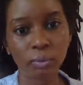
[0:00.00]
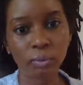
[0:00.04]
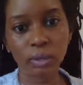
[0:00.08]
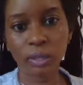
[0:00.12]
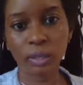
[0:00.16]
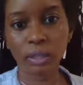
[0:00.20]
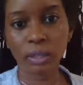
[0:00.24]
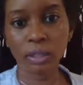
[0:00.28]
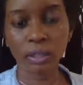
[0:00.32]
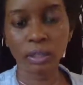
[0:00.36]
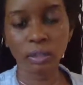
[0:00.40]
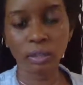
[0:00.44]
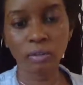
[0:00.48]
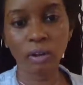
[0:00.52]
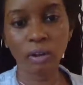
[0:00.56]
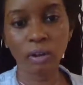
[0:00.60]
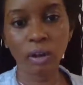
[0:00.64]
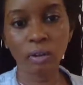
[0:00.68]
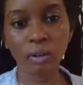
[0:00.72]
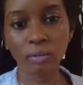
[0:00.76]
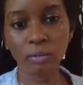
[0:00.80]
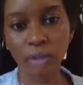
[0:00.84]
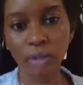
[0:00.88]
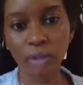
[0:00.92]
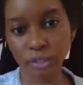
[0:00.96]
with you
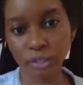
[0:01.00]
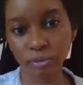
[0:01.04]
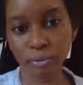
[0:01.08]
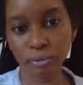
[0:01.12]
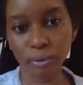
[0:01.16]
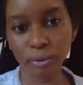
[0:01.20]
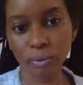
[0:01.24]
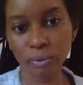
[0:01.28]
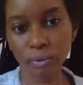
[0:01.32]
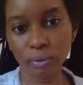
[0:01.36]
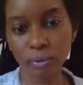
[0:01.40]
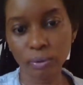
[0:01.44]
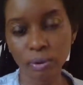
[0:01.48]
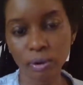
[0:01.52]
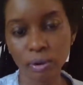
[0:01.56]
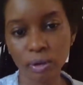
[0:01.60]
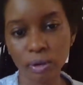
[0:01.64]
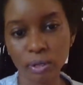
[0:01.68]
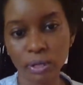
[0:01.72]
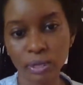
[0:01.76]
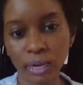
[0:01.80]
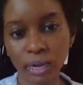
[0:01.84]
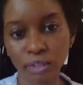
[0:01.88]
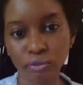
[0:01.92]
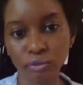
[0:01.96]
know natural
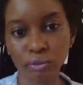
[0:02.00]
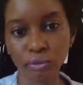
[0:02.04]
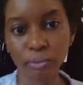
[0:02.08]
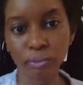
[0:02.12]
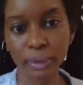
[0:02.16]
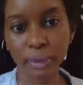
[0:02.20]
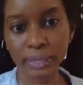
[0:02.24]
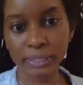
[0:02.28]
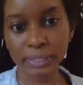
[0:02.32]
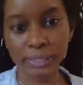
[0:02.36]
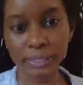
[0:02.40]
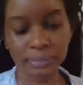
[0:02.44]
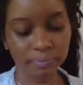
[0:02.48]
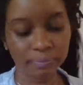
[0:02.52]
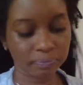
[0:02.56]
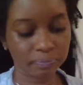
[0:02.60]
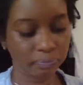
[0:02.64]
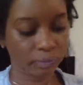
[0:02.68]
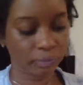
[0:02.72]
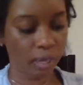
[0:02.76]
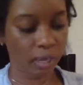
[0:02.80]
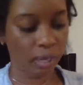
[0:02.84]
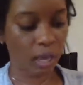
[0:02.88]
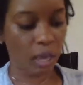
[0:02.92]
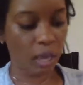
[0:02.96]
natural medicine.
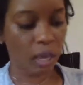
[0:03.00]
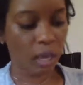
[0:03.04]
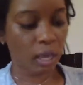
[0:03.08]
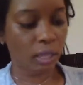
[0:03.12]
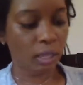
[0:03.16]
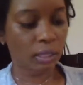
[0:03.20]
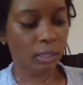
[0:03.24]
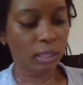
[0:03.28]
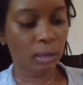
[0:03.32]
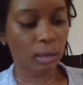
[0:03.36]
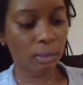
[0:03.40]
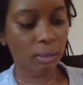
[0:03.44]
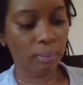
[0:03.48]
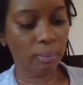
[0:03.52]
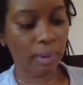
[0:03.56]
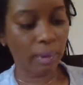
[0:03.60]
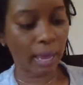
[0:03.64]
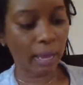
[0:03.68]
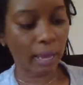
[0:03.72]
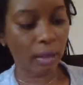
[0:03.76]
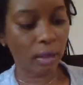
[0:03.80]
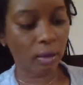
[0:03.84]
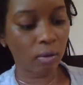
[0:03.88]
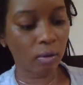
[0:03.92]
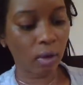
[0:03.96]
So
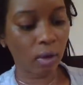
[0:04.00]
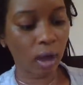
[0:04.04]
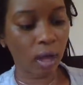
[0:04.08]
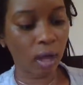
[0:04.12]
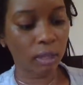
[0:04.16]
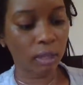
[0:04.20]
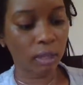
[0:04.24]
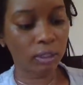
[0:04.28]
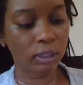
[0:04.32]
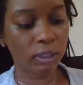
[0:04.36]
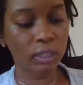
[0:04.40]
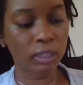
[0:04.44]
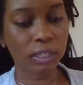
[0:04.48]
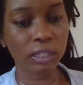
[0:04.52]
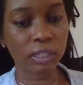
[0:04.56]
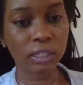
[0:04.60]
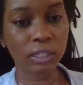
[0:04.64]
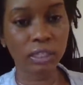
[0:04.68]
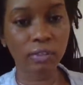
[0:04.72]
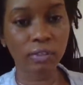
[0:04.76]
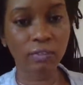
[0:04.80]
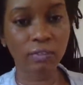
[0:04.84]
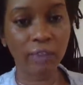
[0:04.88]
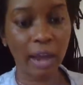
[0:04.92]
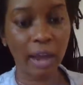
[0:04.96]
black cohosh, this is
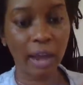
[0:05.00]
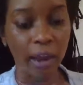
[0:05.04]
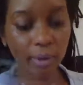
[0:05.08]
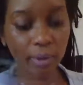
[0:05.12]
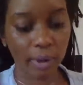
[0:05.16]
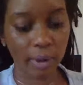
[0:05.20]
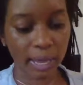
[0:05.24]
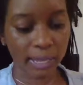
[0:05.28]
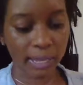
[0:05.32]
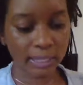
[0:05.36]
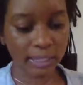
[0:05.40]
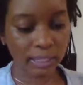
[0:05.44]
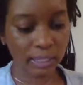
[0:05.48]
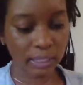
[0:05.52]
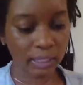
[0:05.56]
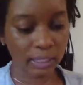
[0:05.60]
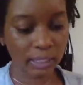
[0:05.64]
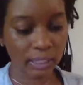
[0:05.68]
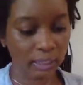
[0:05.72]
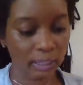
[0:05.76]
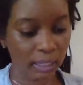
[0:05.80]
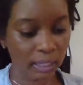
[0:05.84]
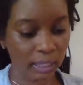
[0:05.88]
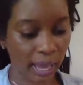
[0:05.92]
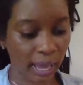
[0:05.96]
the flower
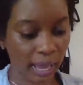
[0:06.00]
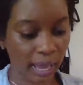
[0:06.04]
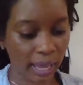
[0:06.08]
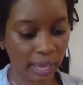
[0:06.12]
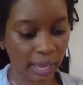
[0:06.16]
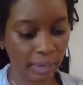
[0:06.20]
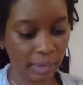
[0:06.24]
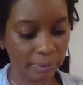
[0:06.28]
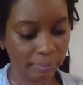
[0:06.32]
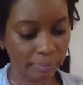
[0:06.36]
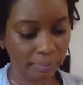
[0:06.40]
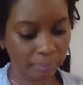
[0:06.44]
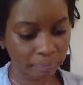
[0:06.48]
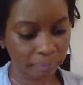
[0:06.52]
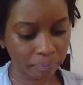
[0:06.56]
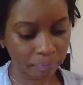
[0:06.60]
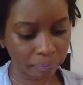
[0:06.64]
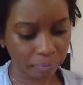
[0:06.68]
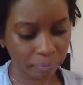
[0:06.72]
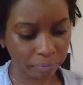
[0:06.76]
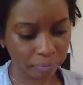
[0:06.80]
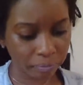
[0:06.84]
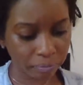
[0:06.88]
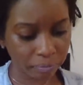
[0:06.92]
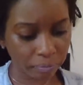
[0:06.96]
essence, and
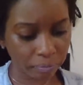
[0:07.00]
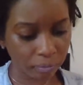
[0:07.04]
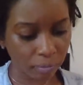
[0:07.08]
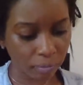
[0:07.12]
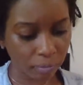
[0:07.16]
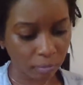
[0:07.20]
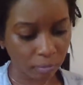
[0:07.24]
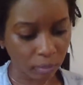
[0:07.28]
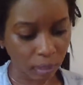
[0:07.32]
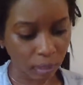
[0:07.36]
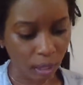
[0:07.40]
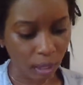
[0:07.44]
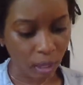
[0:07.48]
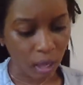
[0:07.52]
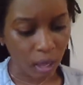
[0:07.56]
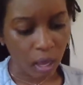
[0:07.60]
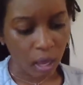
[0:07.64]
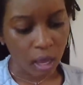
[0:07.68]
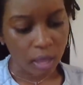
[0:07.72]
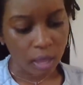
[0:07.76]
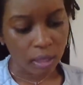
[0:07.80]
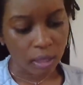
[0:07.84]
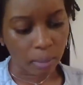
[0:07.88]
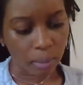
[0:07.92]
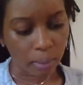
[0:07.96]

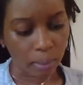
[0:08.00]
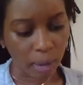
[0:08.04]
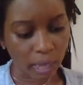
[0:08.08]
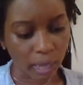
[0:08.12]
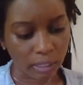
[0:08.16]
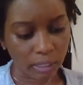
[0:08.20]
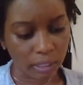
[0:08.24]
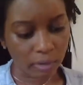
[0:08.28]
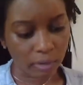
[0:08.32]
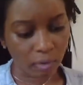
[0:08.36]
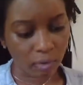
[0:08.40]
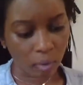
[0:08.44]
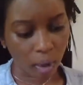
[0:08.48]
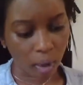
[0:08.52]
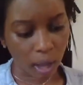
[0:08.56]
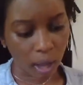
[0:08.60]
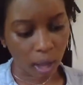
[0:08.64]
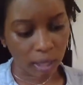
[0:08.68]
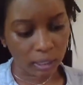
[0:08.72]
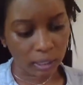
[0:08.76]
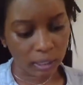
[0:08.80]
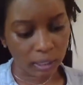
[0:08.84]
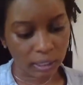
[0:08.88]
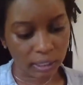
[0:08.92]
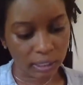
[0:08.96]
the positive
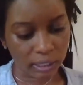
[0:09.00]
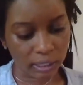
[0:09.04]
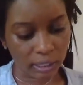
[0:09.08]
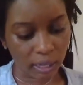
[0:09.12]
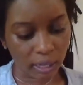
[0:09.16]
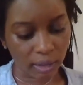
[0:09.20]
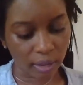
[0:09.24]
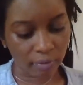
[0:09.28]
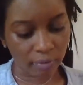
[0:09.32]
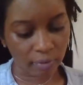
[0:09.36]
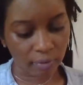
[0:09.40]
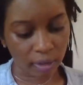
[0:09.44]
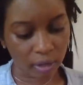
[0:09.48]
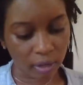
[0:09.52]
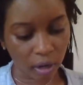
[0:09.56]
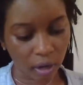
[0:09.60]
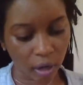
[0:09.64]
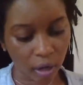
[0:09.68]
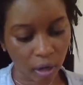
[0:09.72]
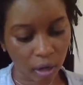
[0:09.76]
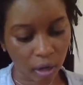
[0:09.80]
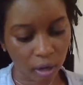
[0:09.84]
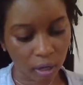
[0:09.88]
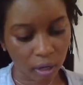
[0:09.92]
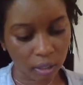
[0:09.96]
qualities of it
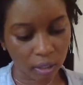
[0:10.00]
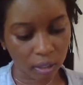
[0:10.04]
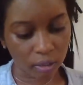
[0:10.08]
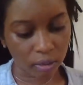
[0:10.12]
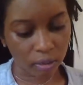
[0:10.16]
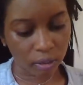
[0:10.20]
are